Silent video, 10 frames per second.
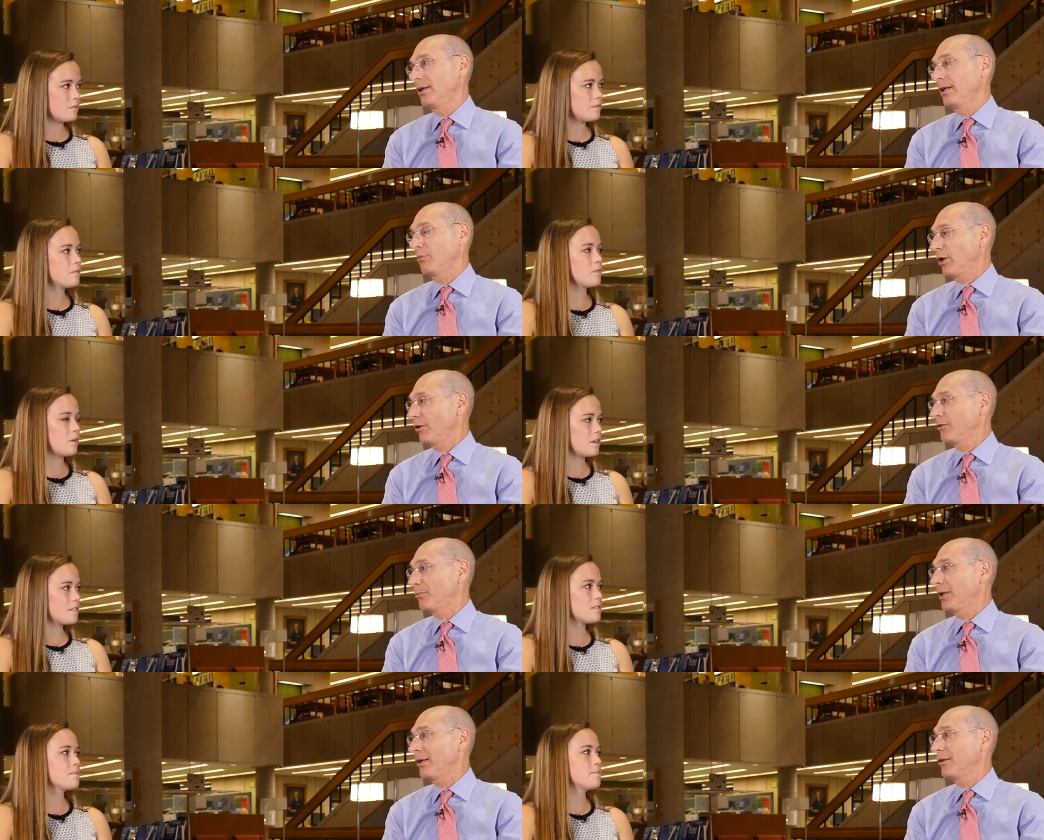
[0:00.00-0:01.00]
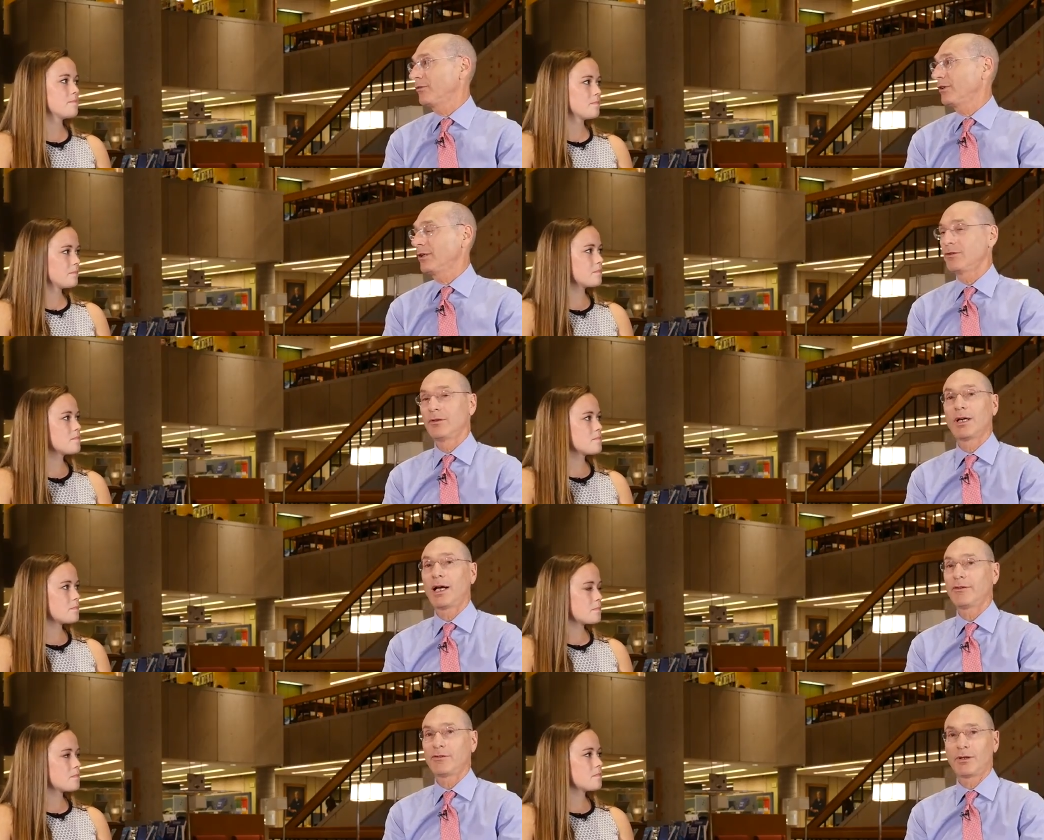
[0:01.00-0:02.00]
Speaker 1: And one of those imperatives is to
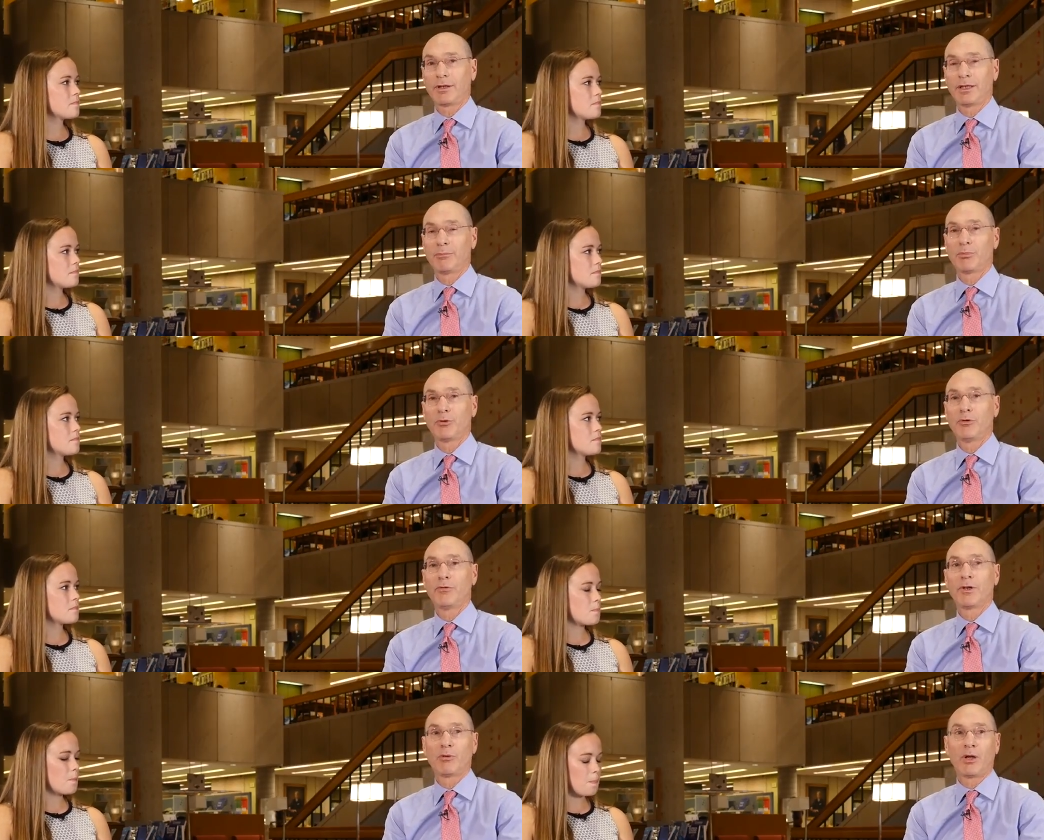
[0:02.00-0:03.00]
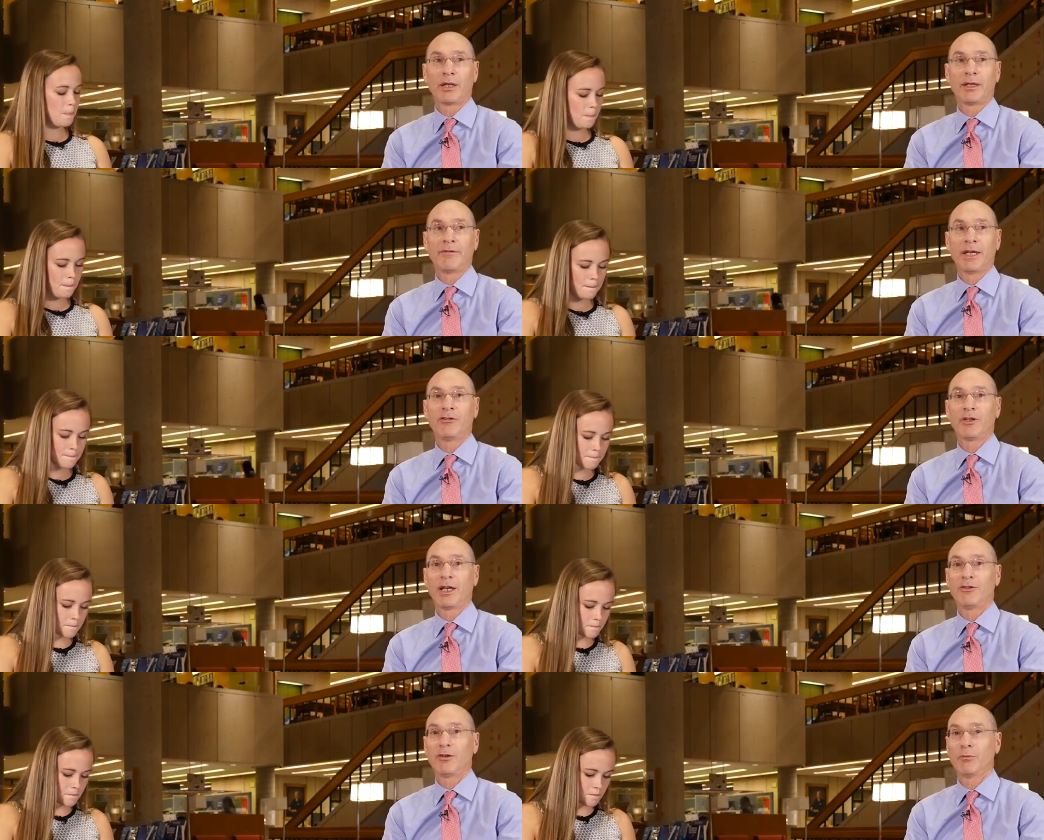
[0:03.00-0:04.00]
constantly improve the quality of the
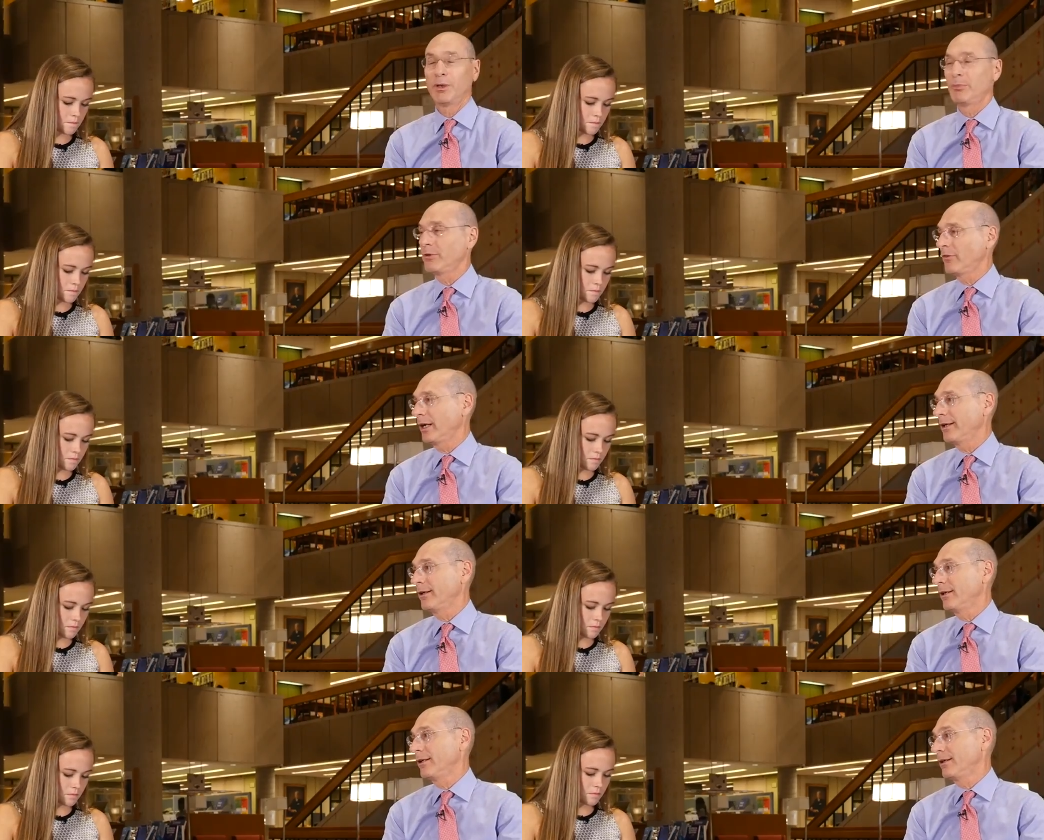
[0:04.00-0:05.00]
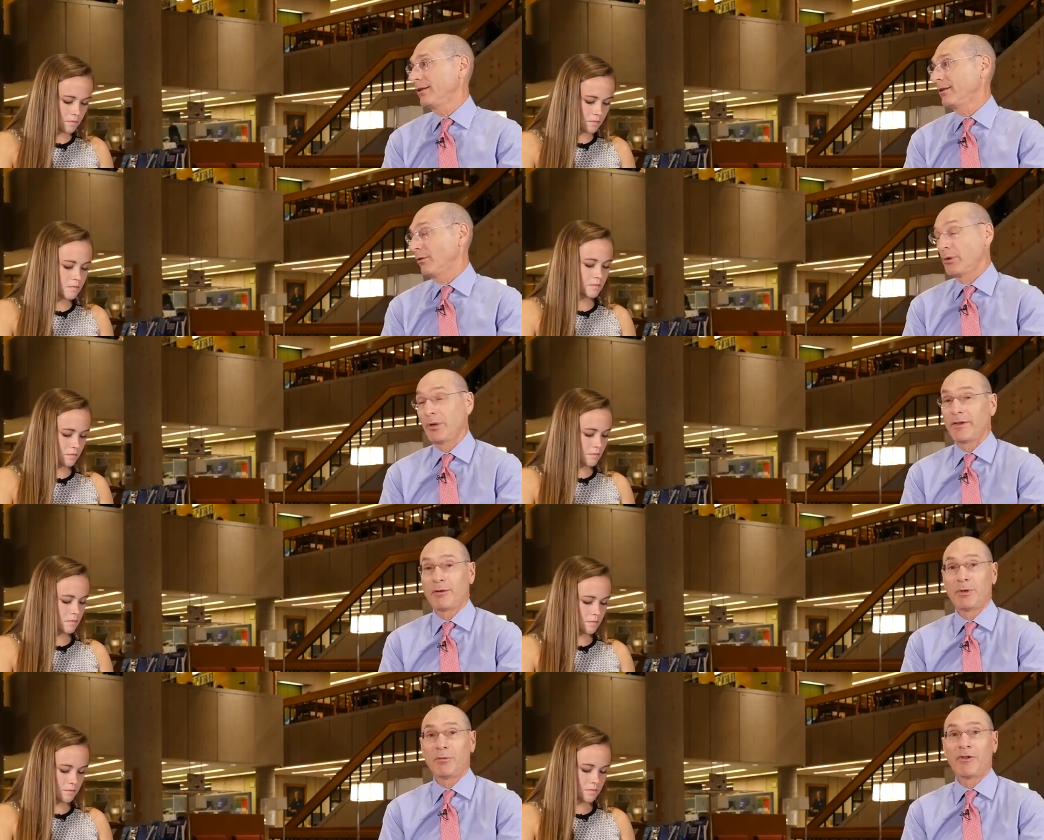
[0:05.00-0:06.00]
education that we provide. You know, we really
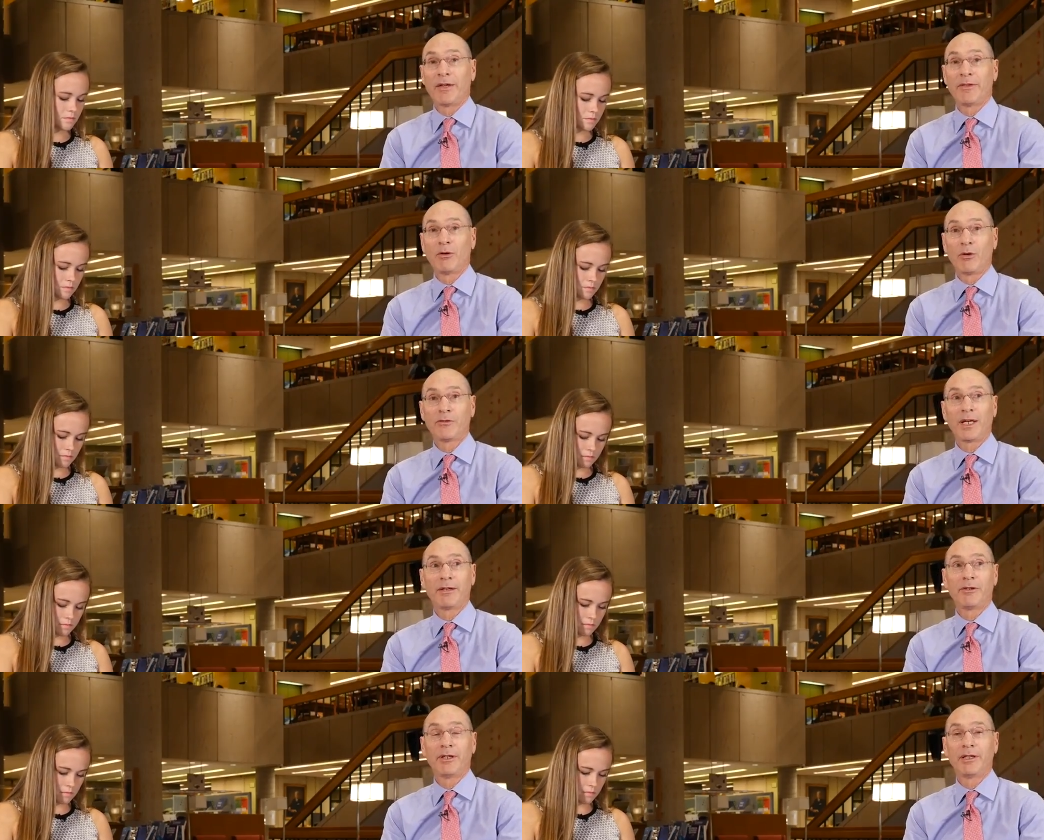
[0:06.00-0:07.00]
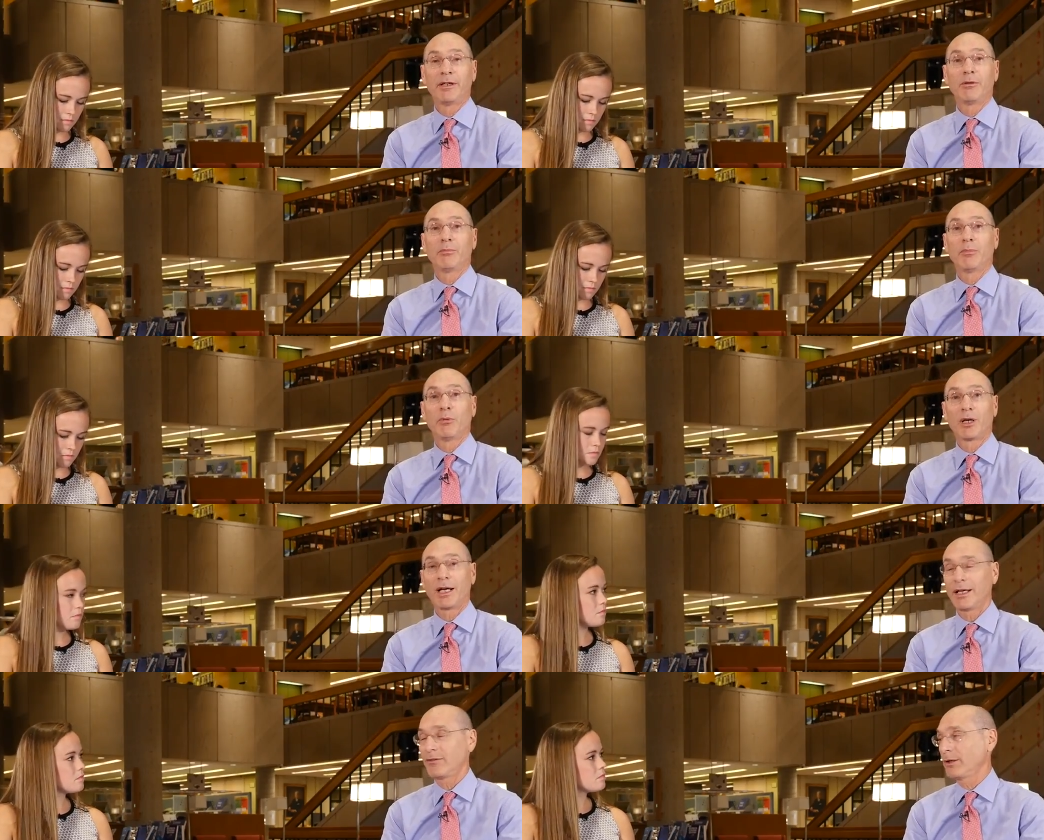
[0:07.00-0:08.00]
think we provide the gold standard here, but we're
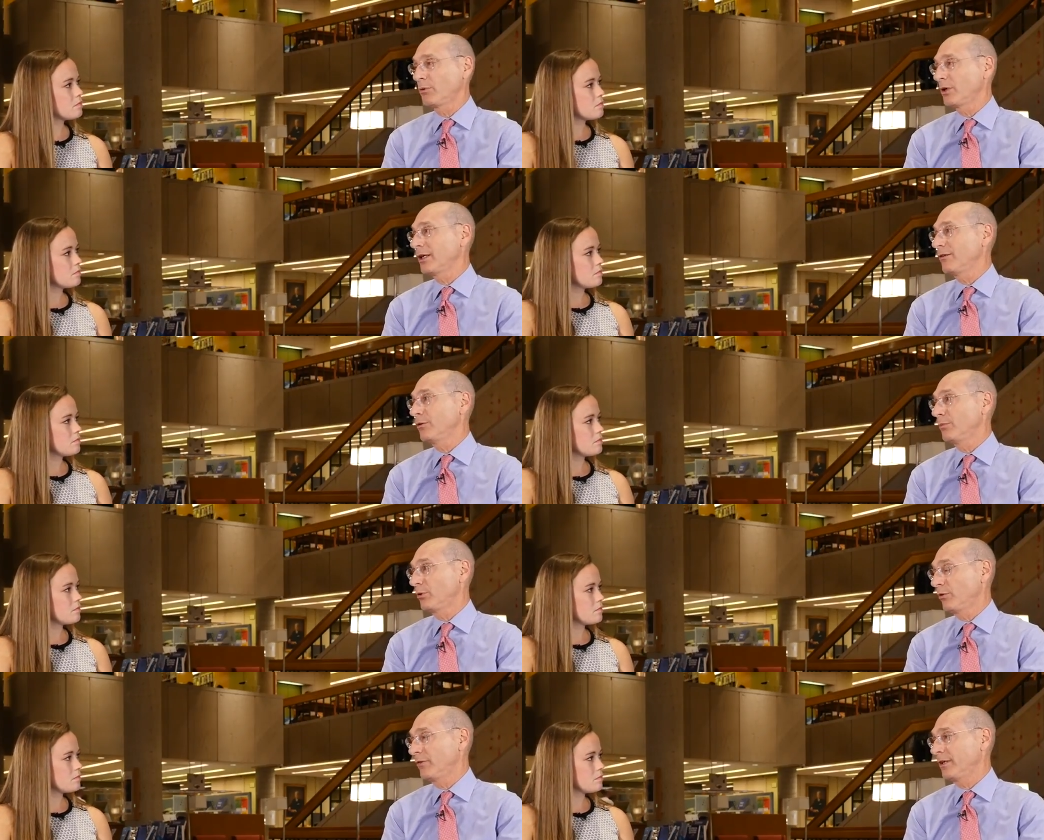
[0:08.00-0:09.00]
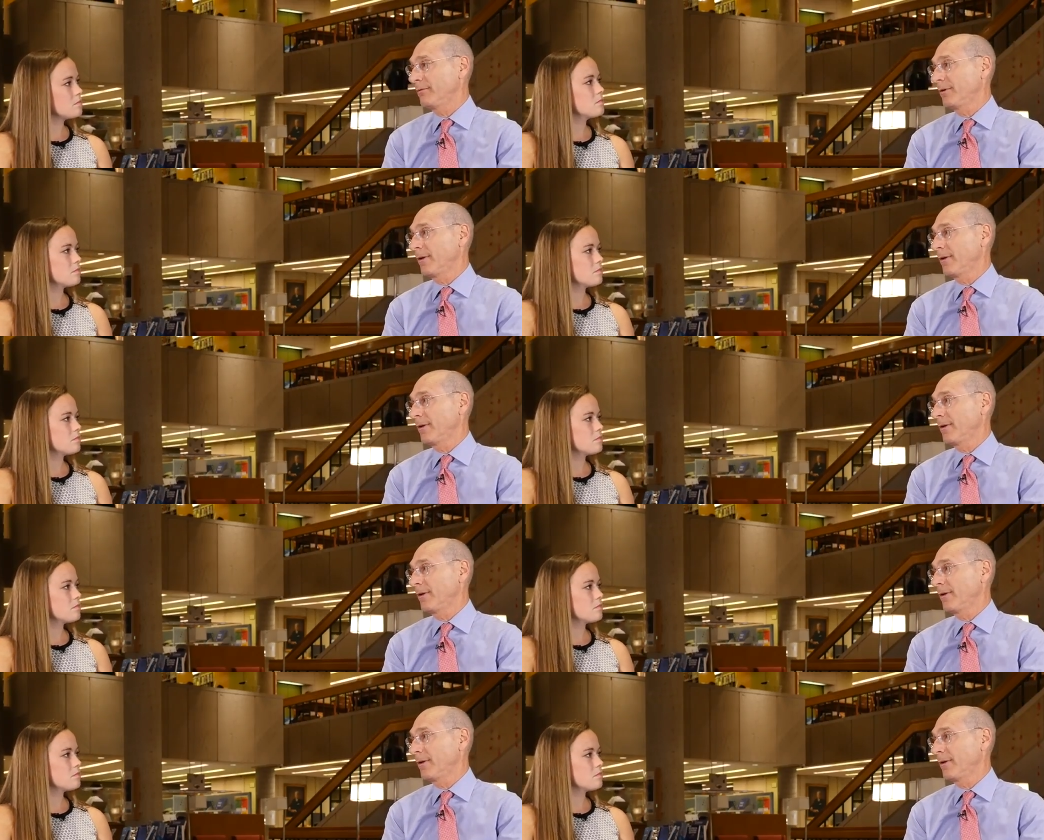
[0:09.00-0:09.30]
constantly working to improve it.